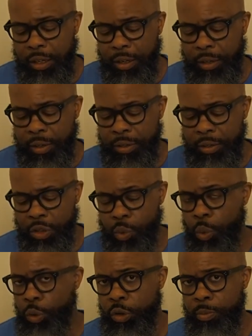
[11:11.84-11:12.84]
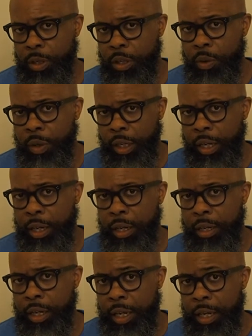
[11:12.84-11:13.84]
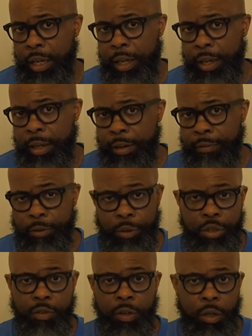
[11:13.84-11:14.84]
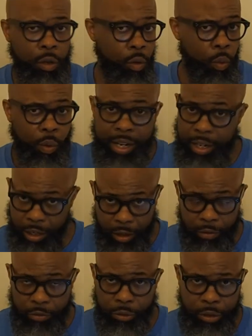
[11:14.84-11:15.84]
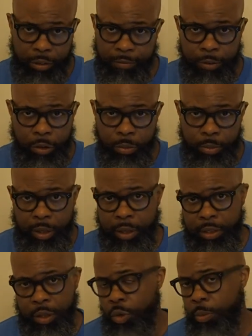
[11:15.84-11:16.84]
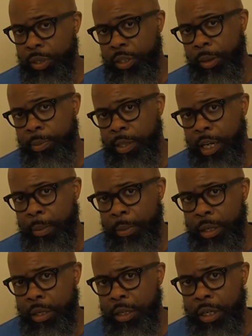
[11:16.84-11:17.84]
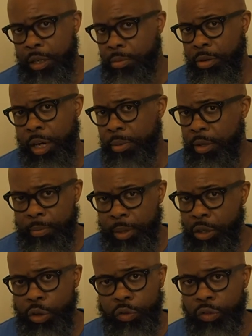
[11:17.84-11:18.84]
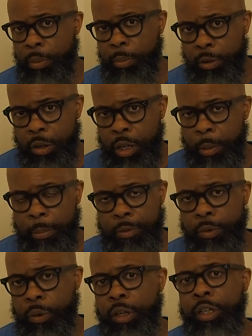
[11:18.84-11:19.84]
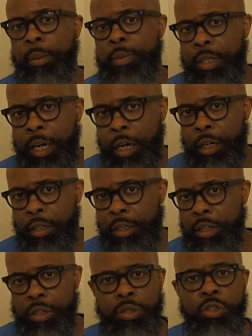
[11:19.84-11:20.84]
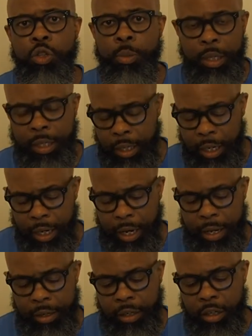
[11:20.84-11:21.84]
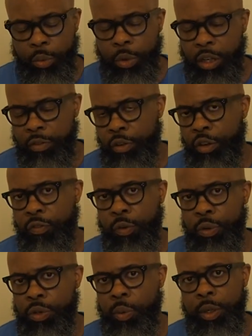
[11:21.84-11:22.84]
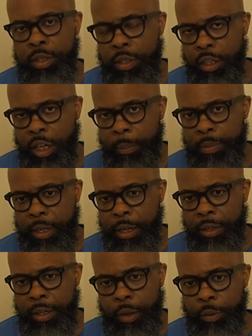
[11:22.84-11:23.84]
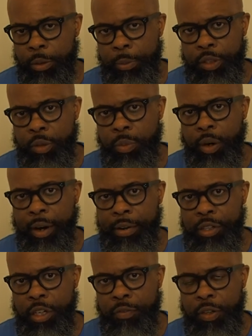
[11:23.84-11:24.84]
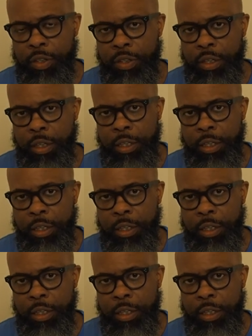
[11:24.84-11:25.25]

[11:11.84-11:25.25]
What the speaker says: is worth me going ahead and, first of all, waiting for that phone, because it will be sometime in probably mid-November before it comes out, and then assuming I can get one of the very first ones that comes out, I wouldn't be surprised if it's